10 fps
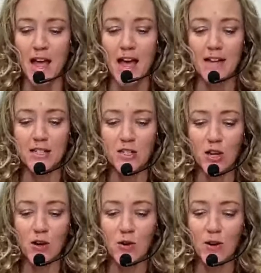And
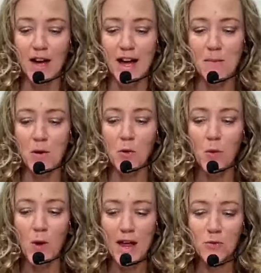so
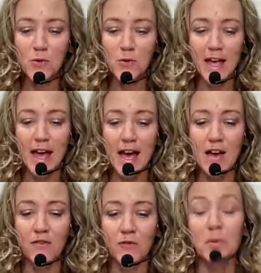when we
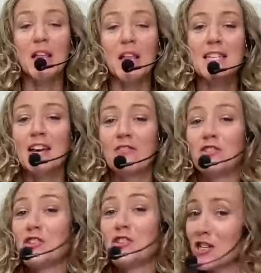have plenty of
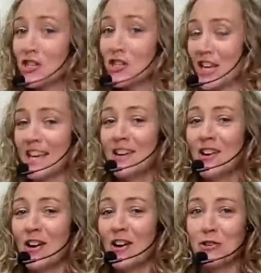Jing Qi in
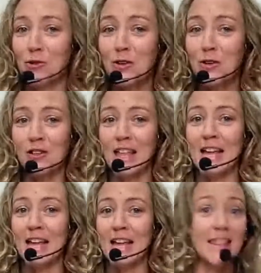our adrenal glands,